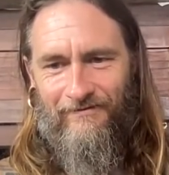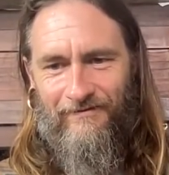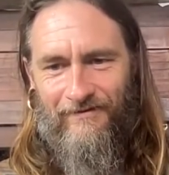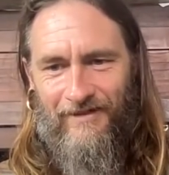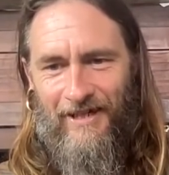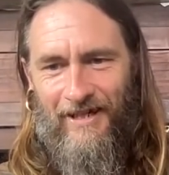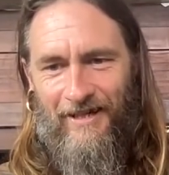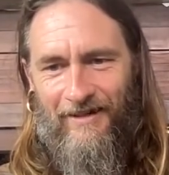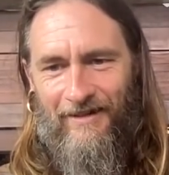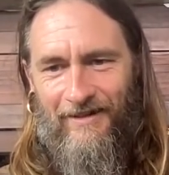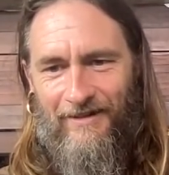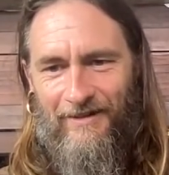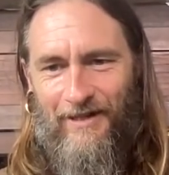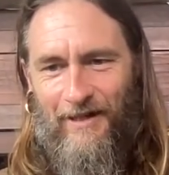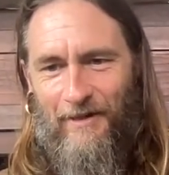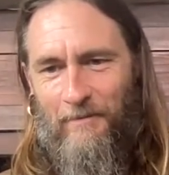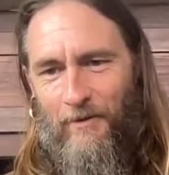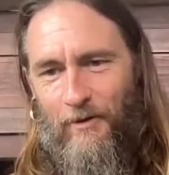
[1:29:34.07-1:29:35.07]
Yeah,
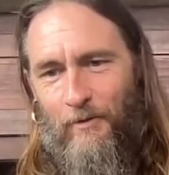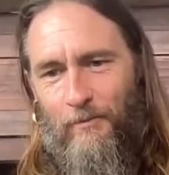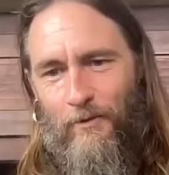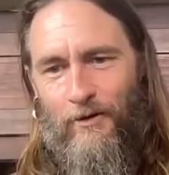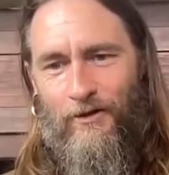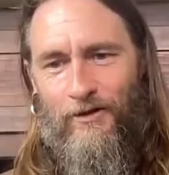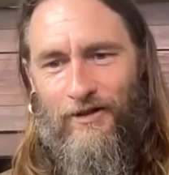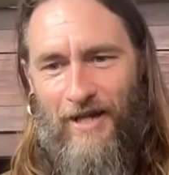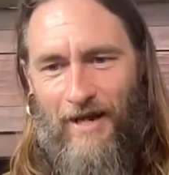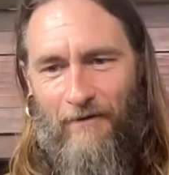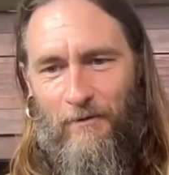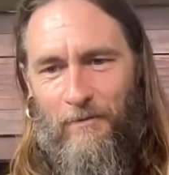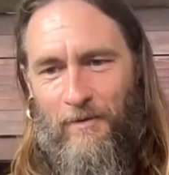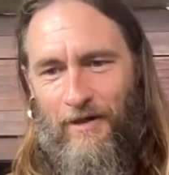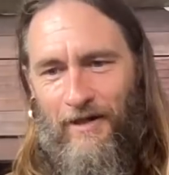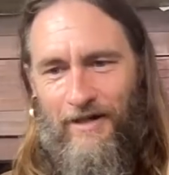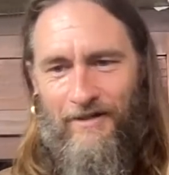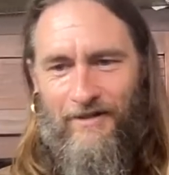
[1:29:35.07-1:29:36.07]
exactly. My little brother doesn't have to be
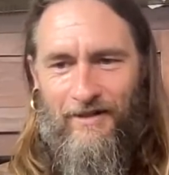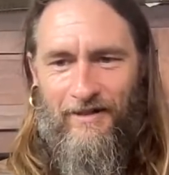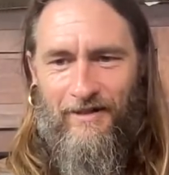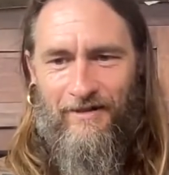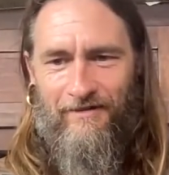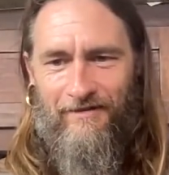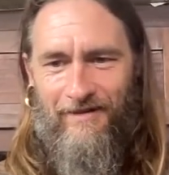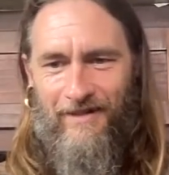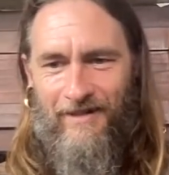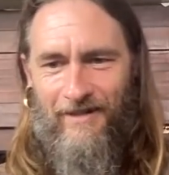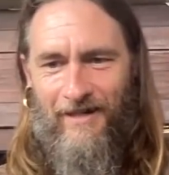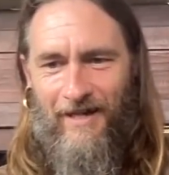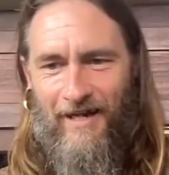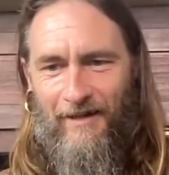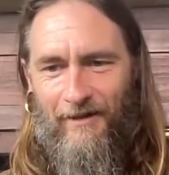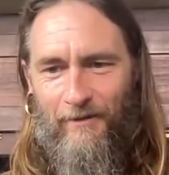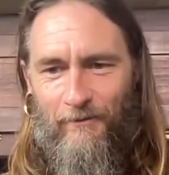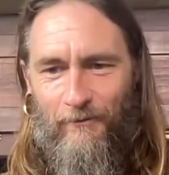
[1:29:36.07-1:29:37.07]
nice. He can
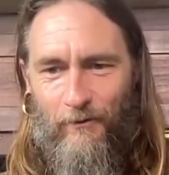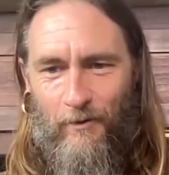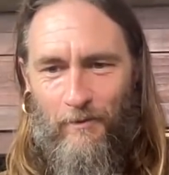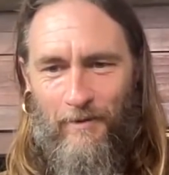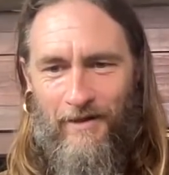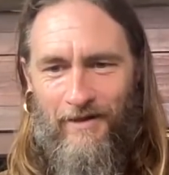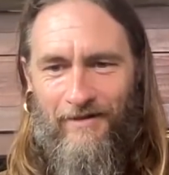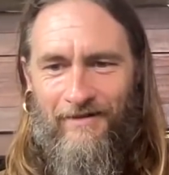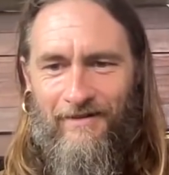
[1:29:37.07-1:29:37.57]
handle them for me.